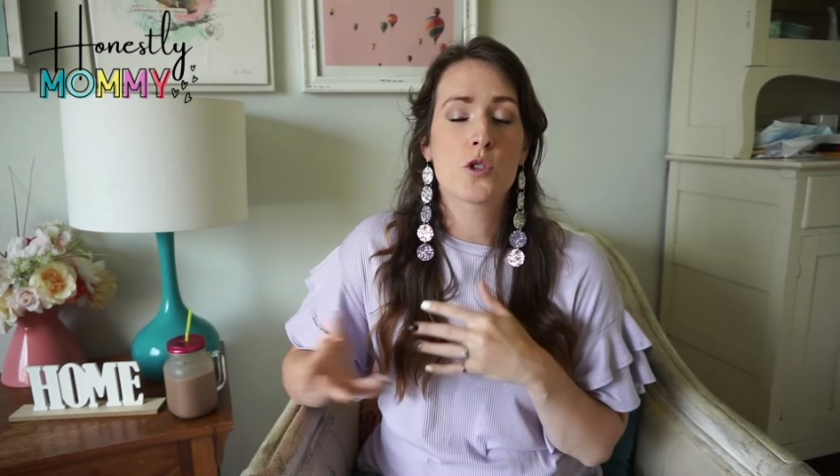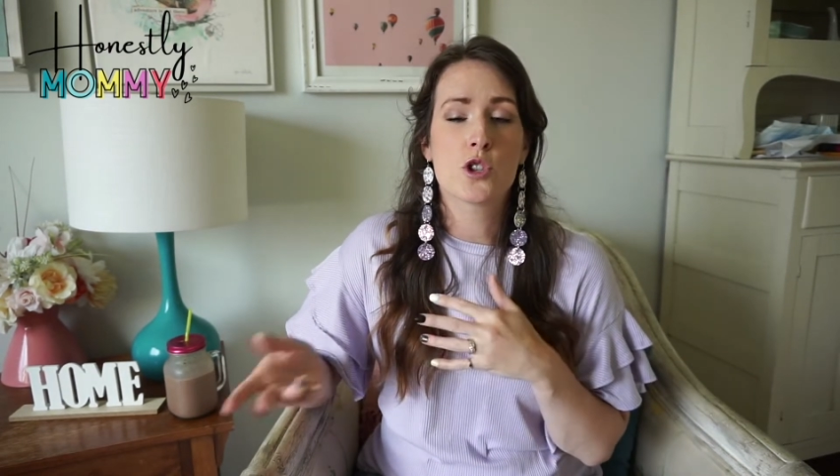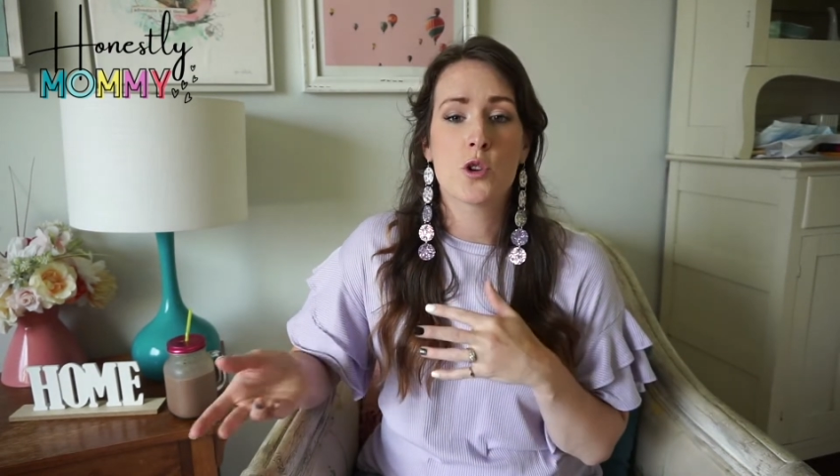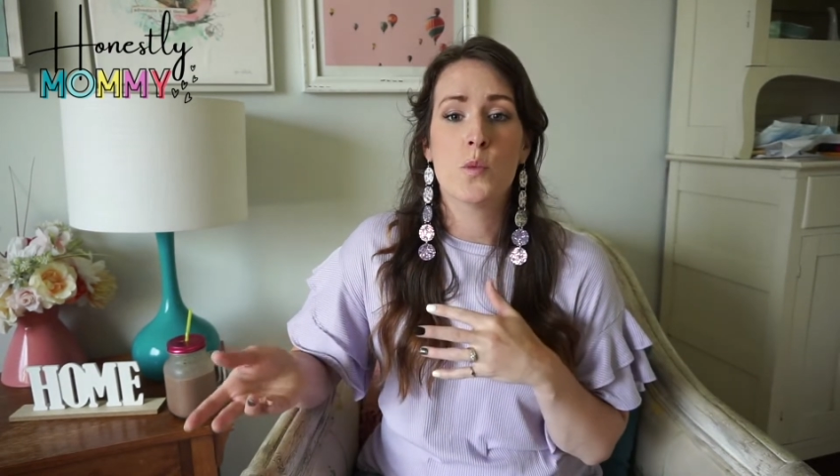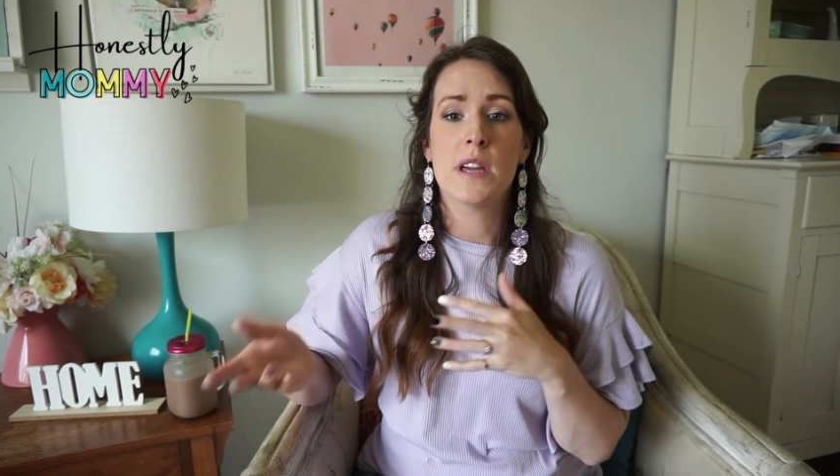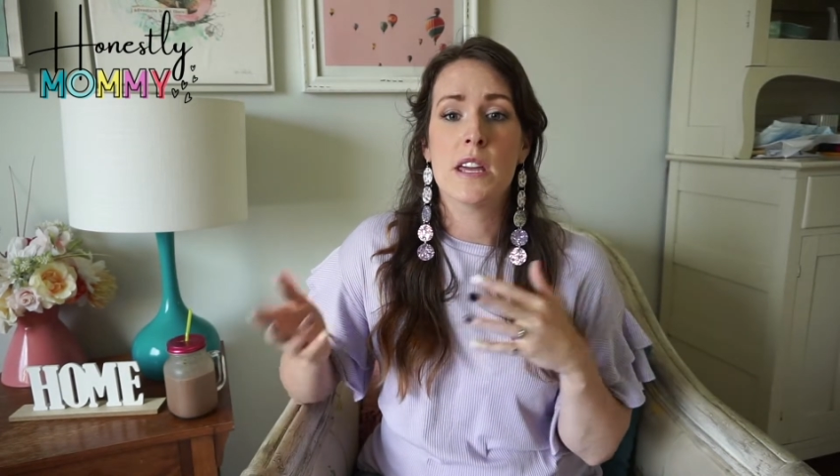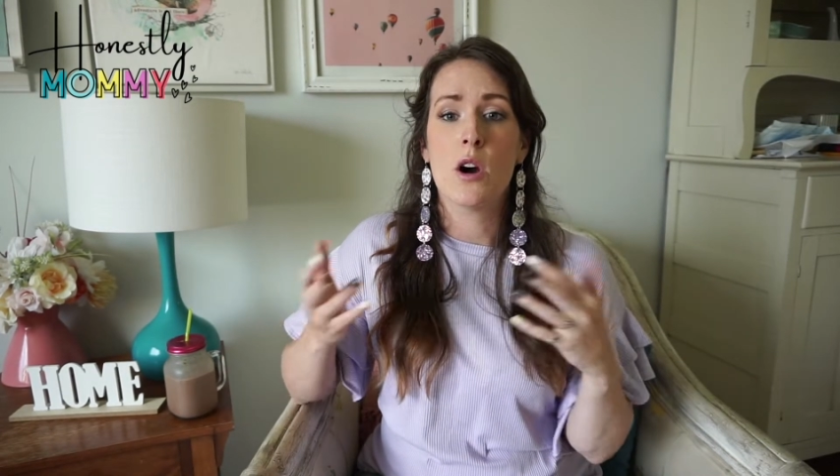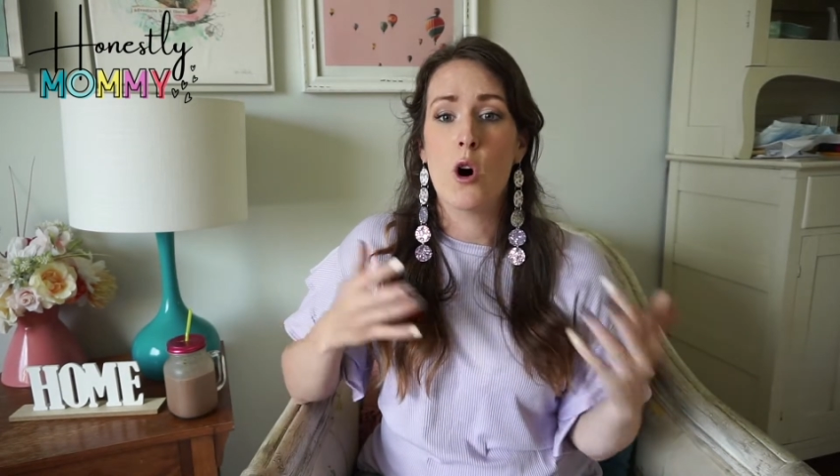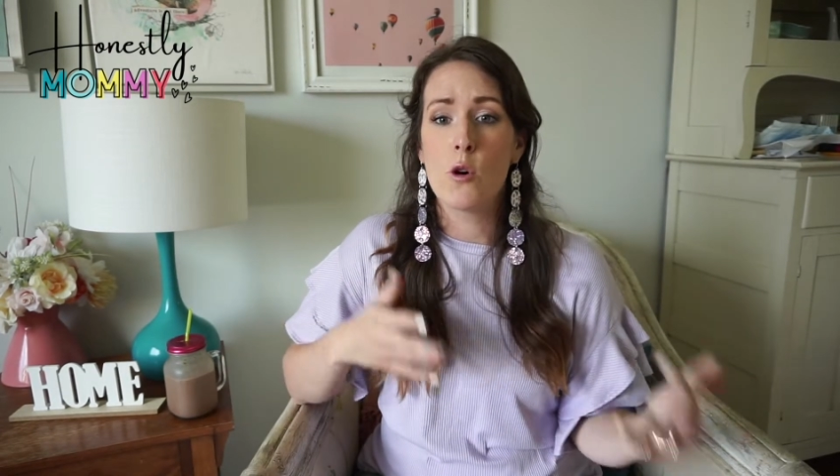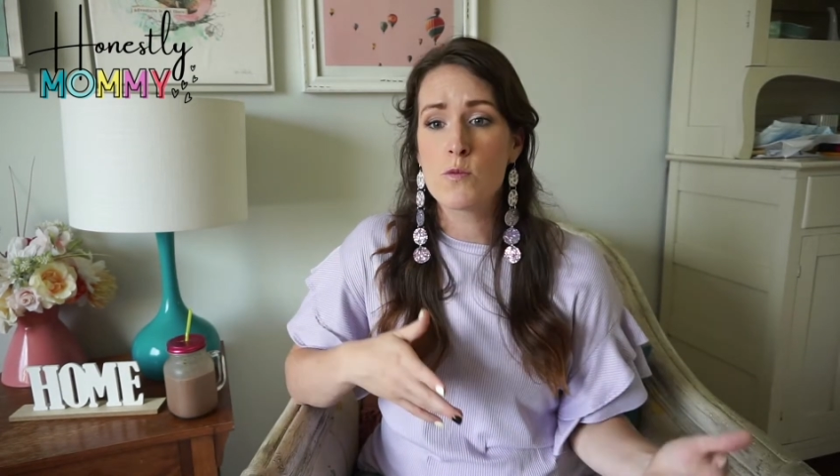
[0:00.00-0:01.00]
Should we
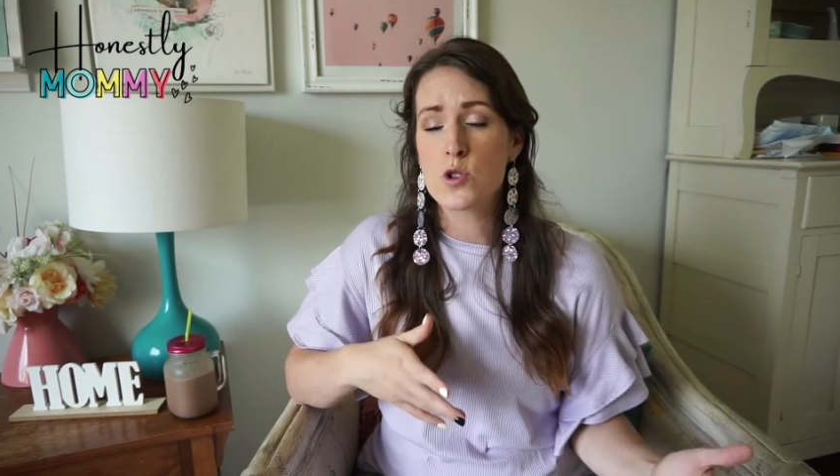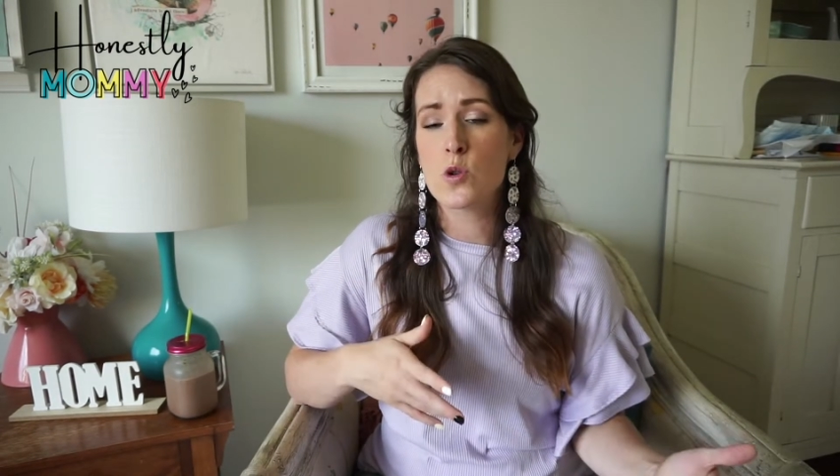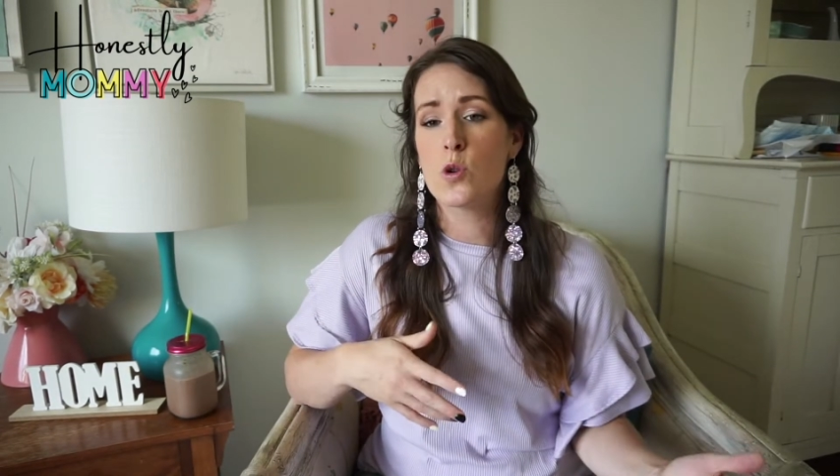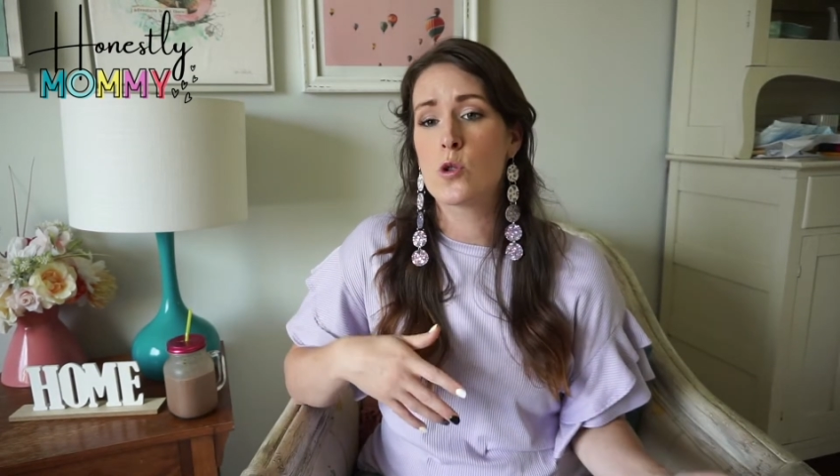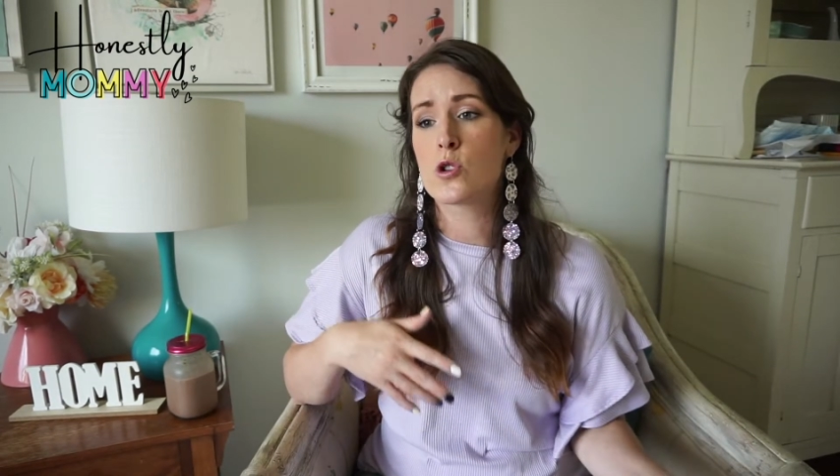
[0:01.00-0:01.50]
homeschool?